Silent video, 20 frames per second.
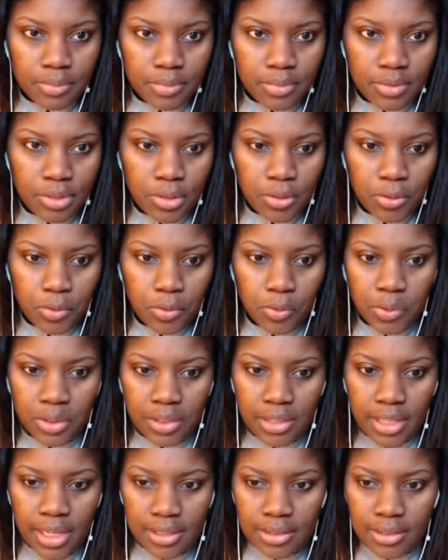So with
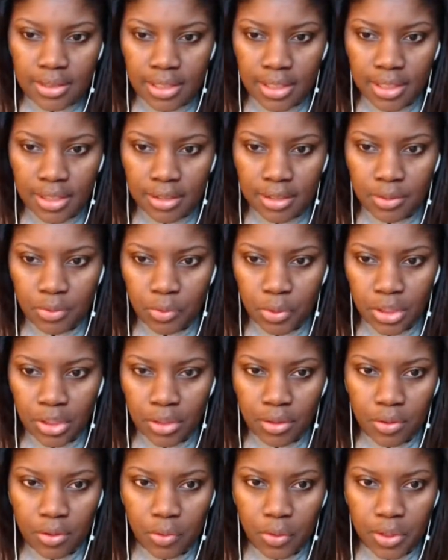that said, we
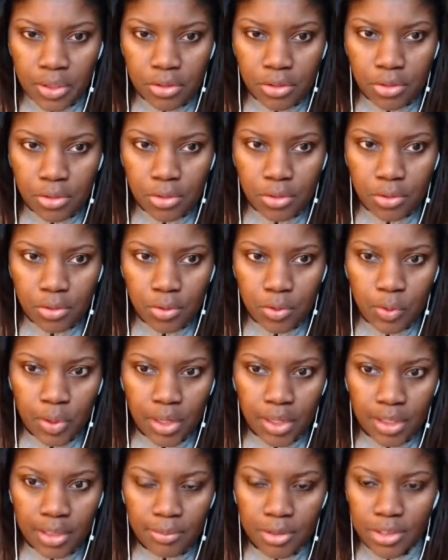are going to,
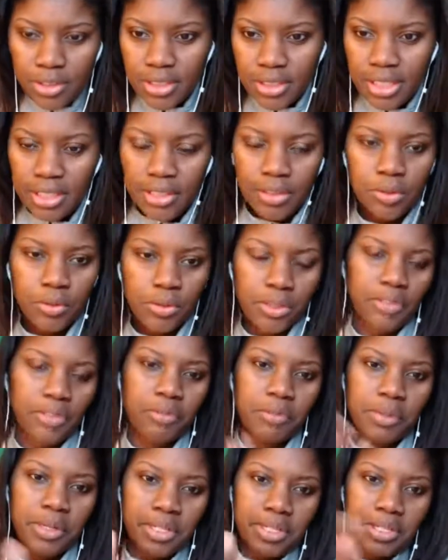I'm going to say hello to
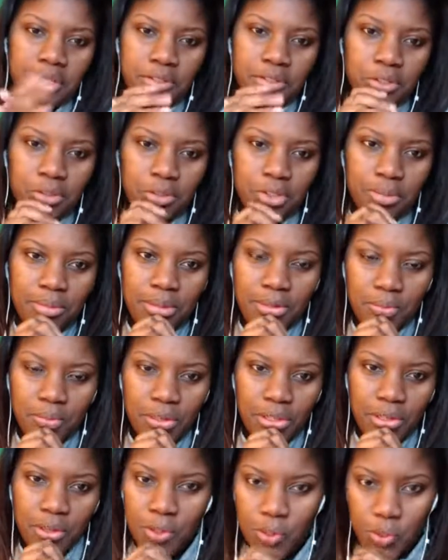everybody in the stream, and
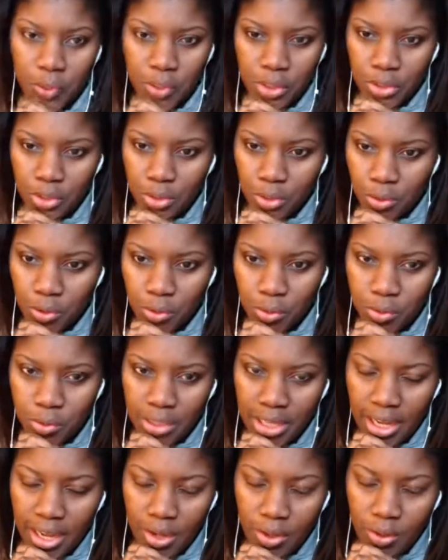we are going to close
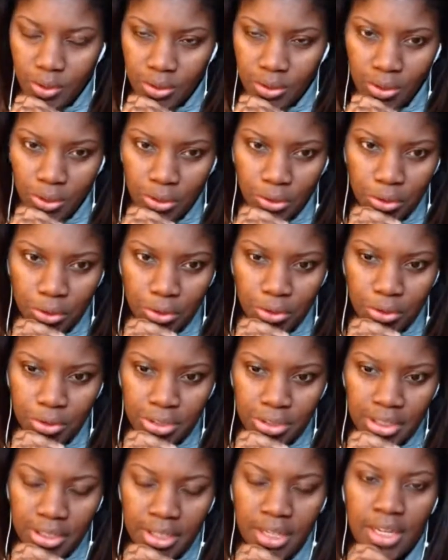out on your
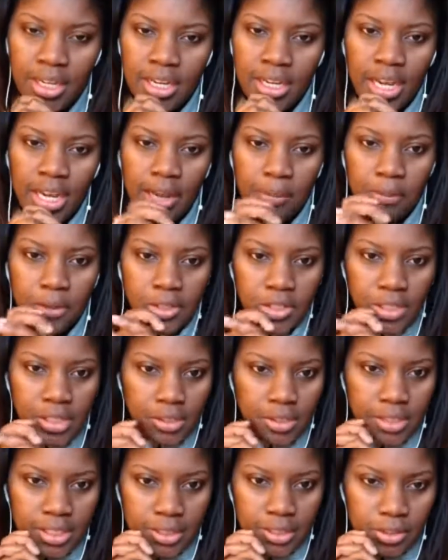Thursday. I appreciate
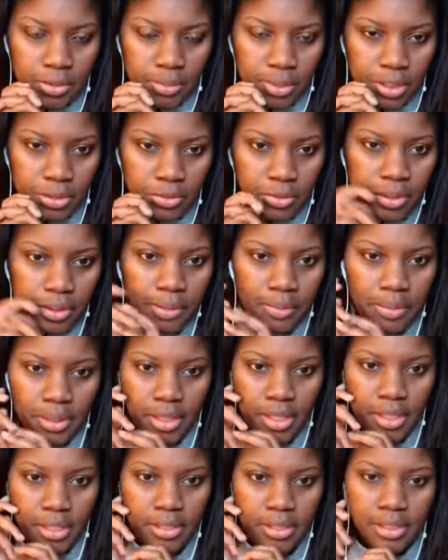you guys so much for coming
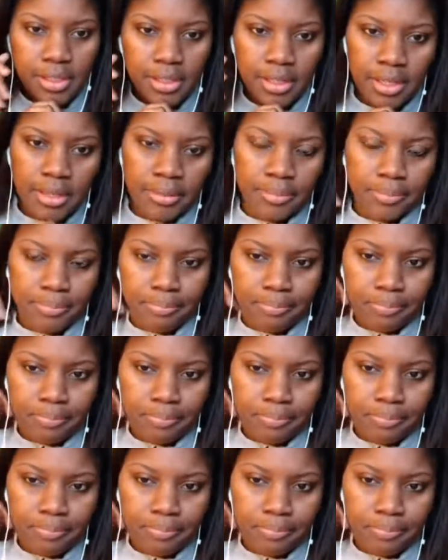in today.